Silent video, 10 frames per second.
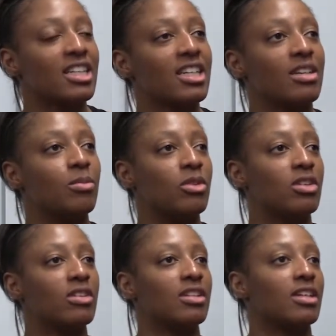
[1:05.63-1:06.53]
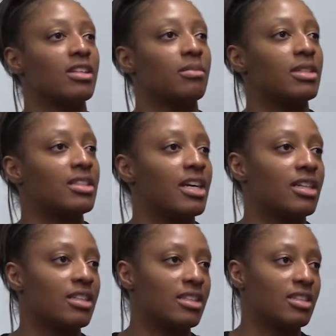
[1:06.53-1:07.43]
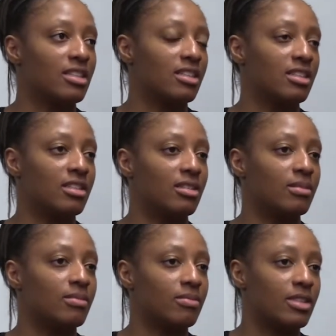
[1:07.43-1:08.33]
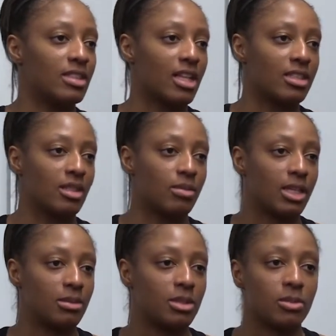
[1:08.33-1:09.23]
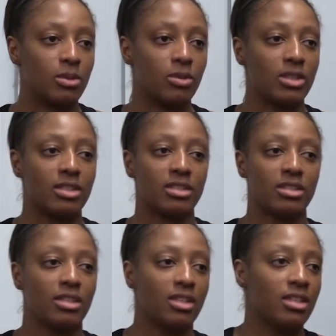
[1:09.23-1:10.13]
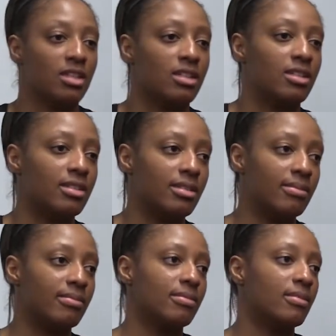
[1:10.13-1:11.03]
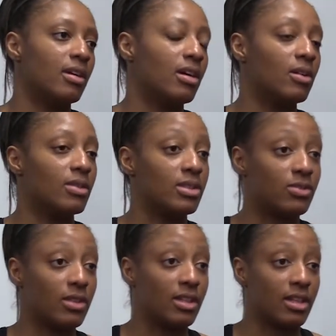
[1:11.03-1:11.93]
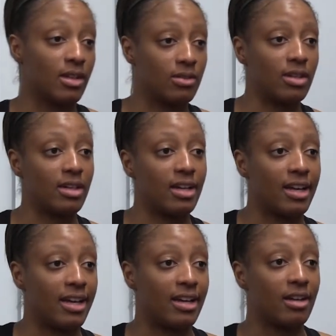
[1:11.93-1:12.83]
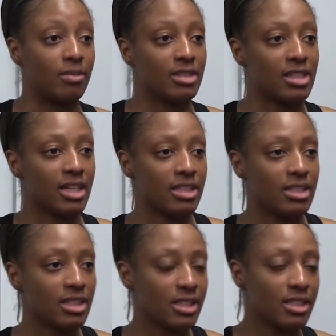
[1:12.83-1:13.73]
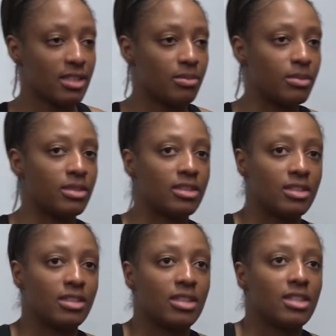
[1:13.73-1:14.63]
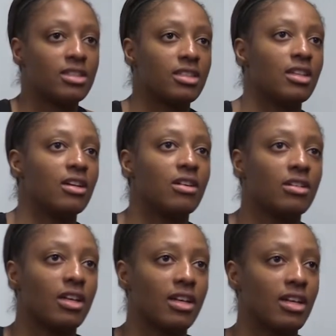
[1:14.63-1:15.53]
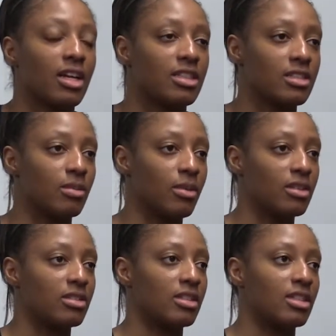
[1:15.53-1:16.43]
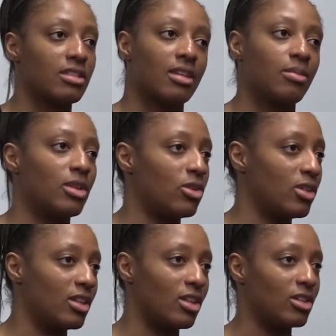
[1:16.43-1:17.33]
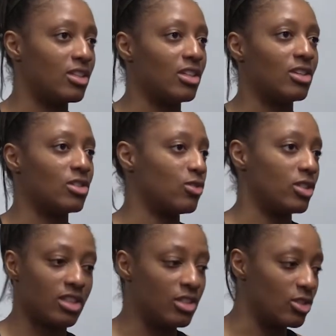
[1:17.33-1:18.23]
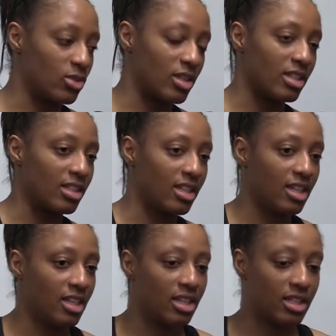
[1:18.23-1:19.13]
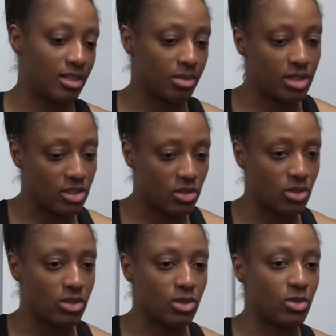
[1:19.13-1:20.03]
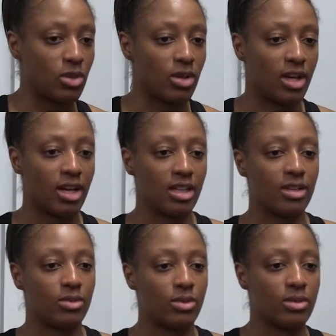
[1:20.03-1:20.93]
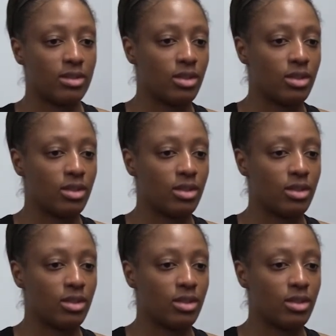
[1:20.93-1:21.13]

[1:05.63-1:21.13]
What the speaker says: think more of the mentality. These last couple games she's been with us. I always felt like I had a mentality like that, but to see her like in action, a person that's like been doing it 13 years, 14 years running, and continue to do it on a high level,